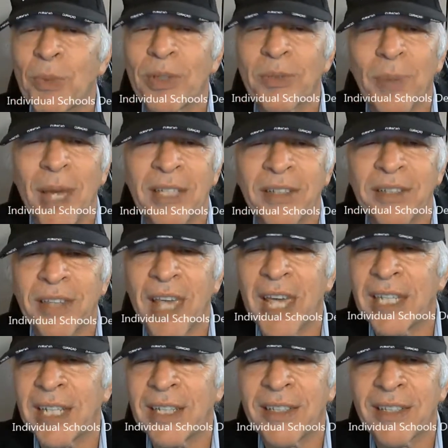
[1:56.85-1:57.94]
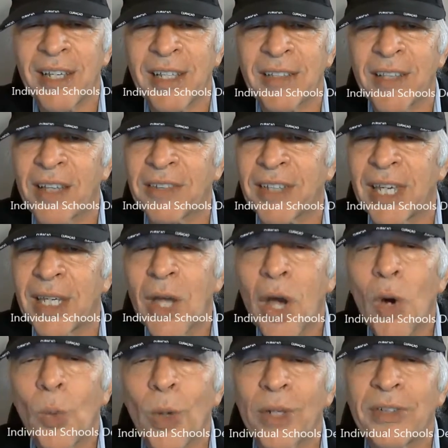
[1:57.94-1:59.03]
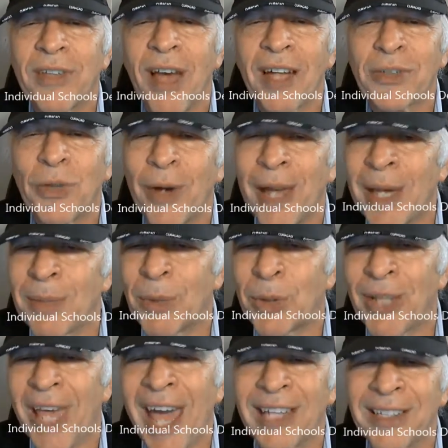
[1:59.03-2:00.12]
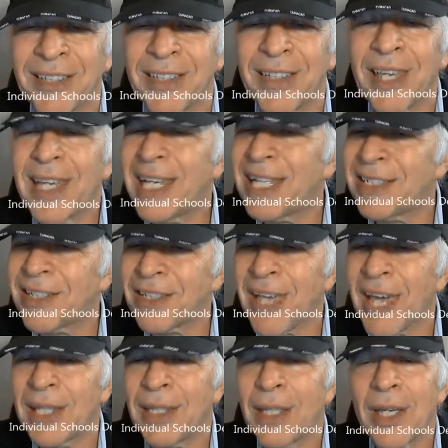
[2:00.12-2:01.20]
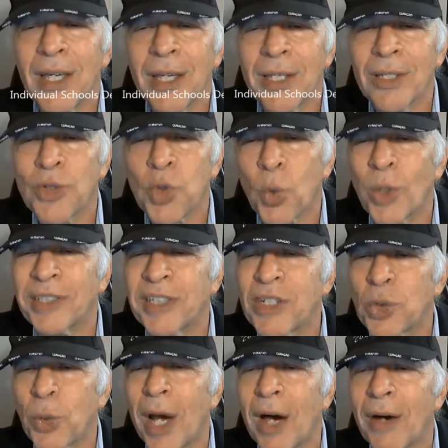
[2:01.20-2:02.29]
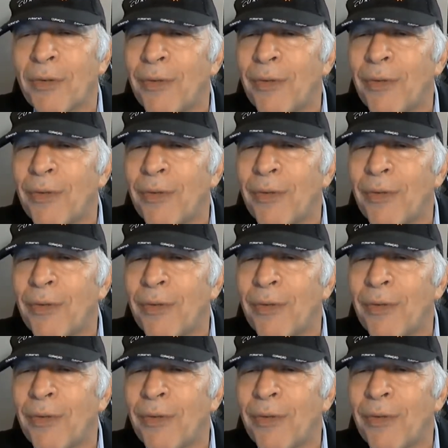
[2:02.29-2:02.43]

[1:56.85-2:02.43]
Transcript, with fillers: was Penn State and Sandusky, where Dr. Emmert acted and said in 2012